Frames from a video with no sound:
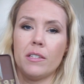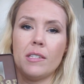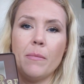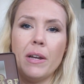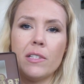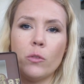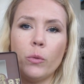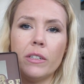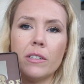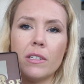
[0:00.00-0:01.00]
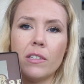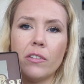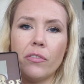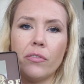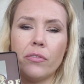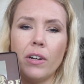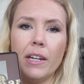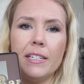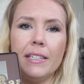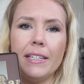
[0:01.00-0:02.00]
The semi-sweet is
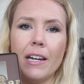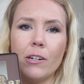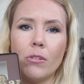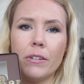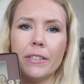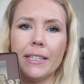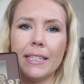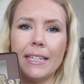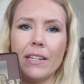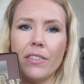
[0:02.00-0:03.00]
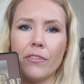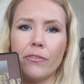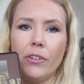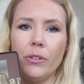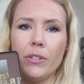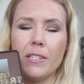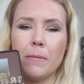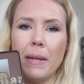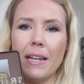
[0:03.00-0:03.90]
funnily, ironically, in the first